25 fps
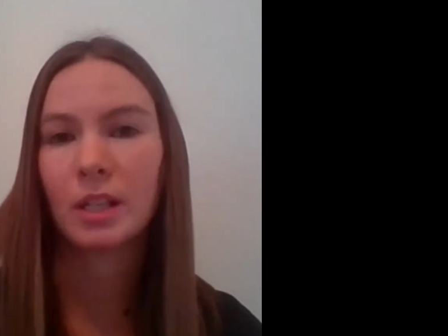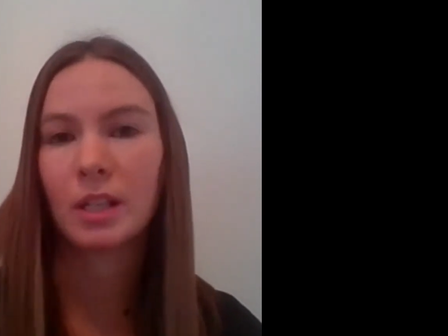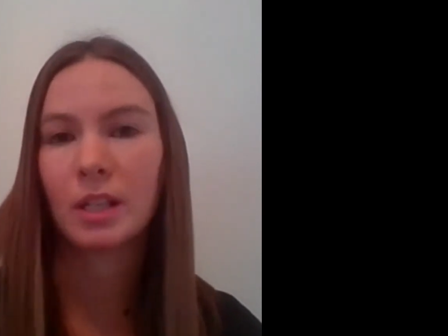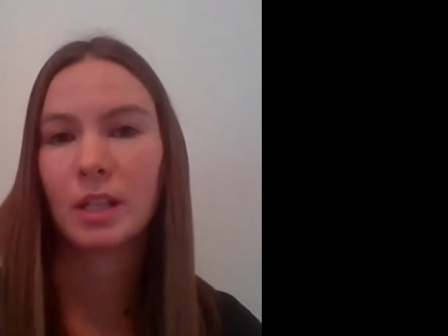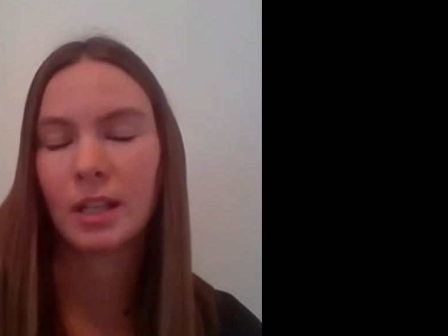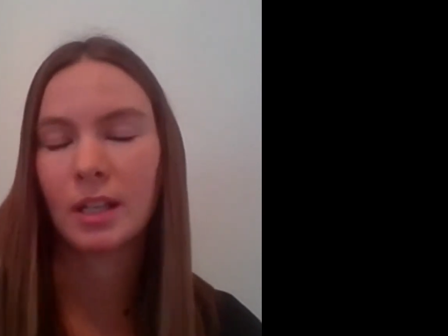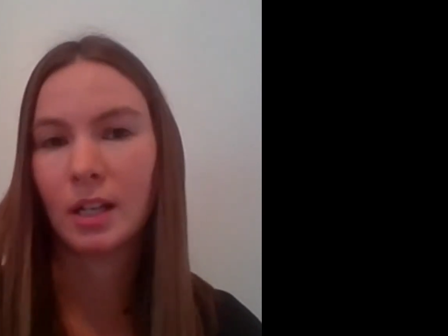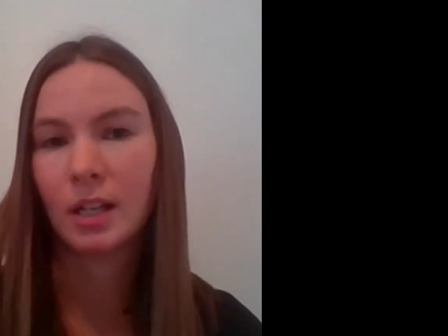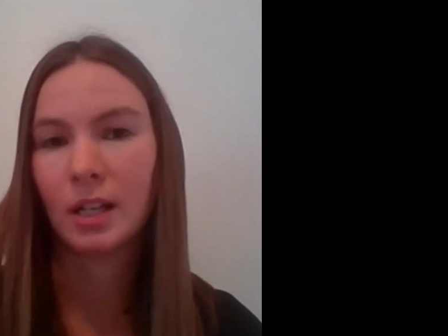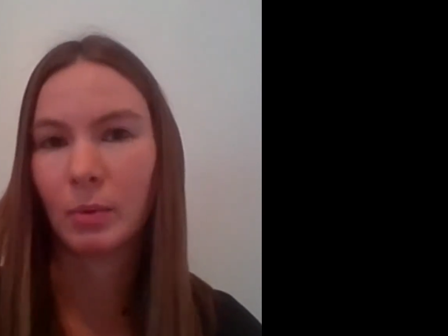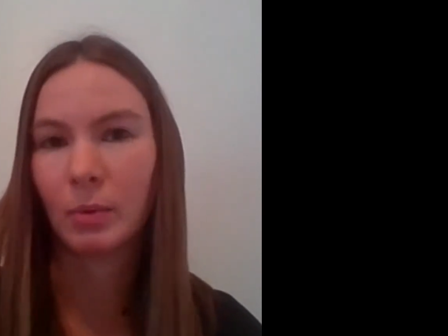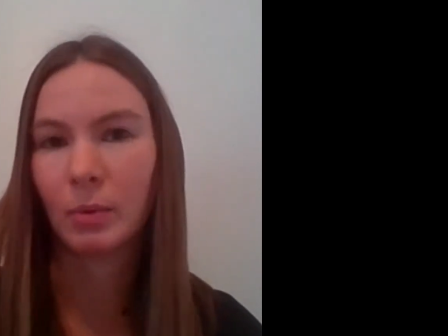I
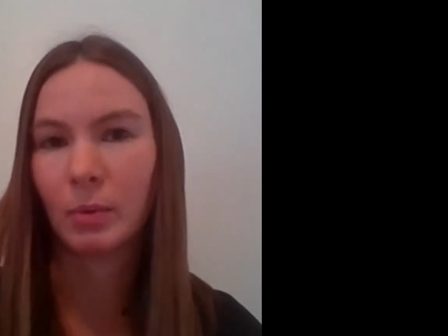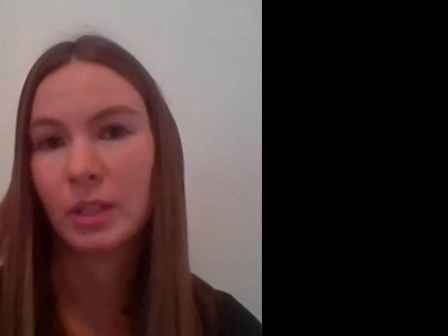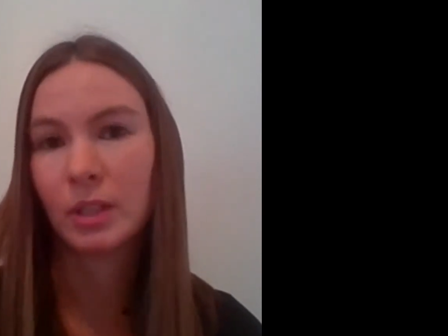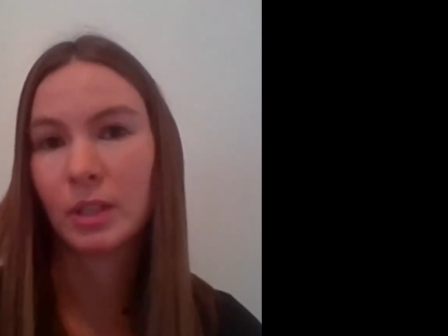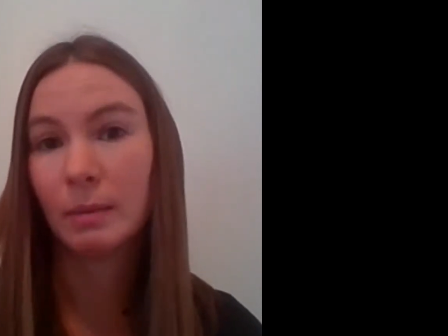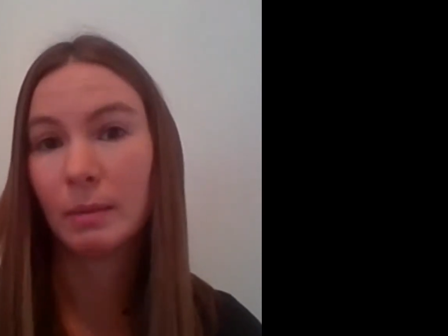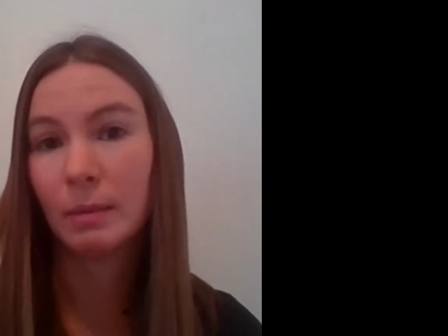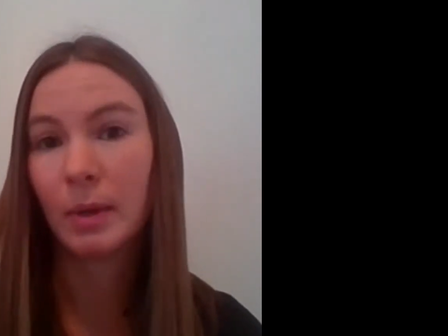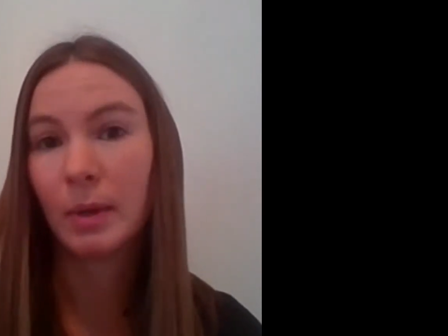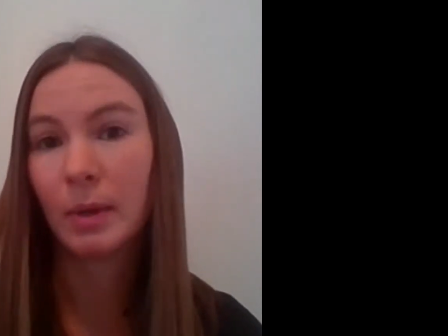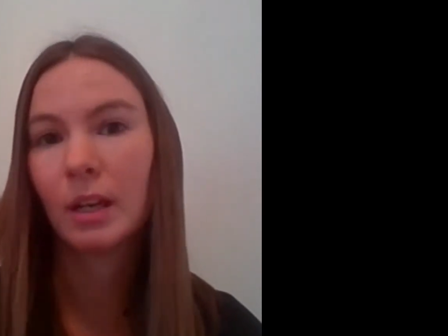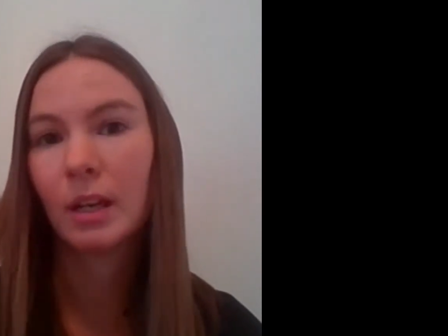decided I
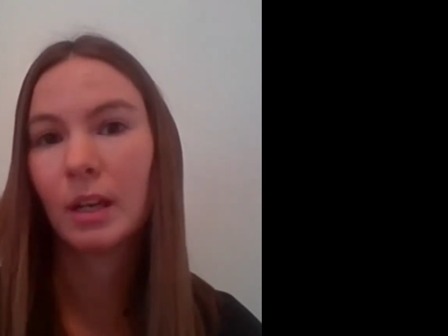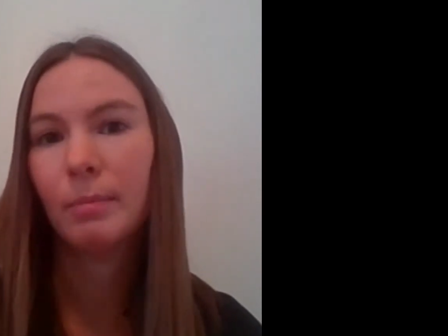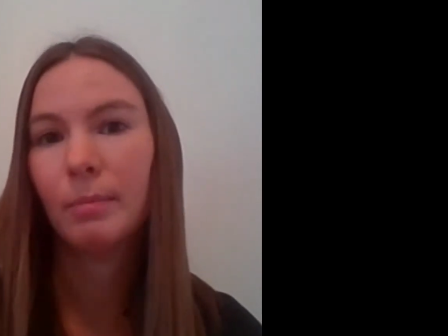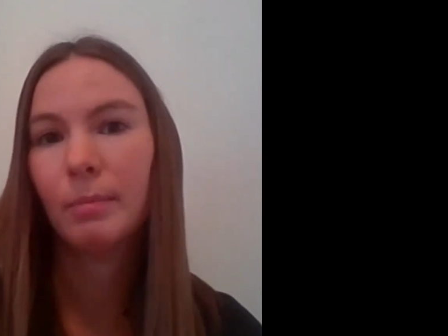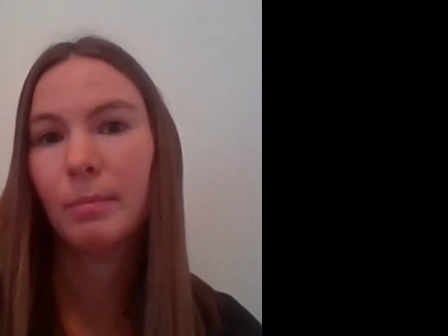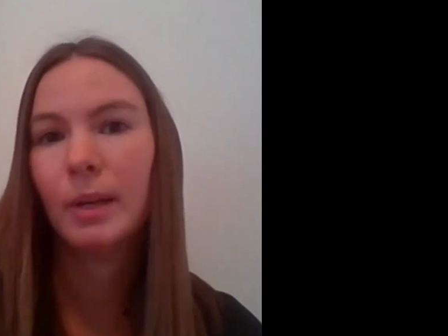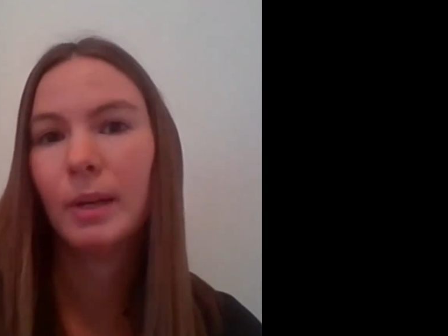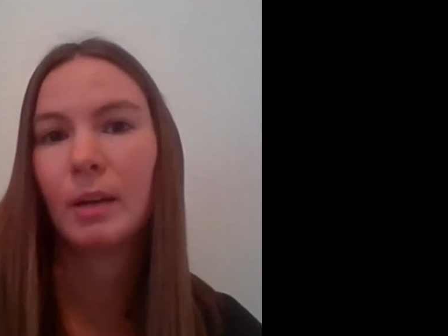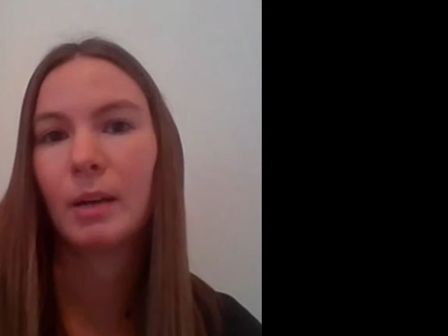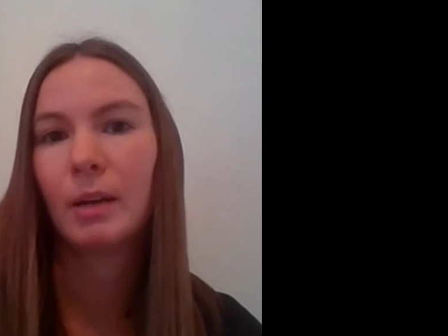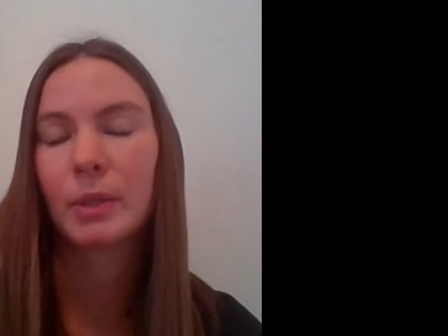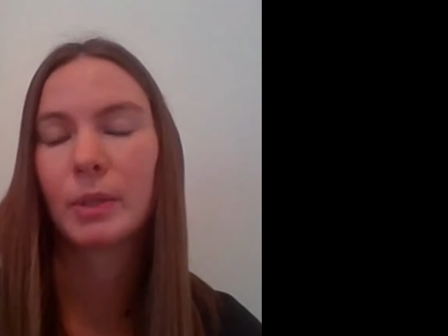wanted a big
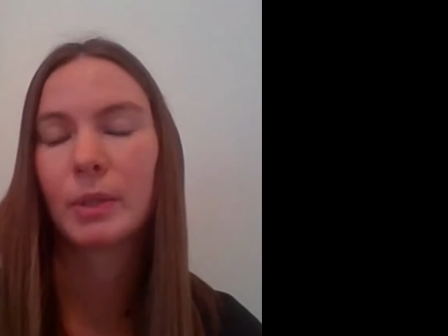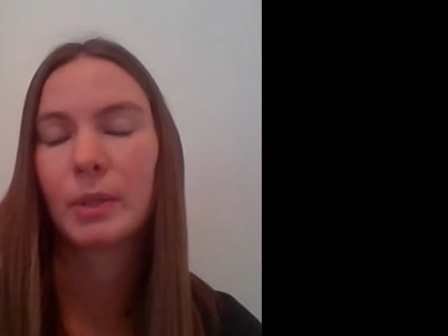company,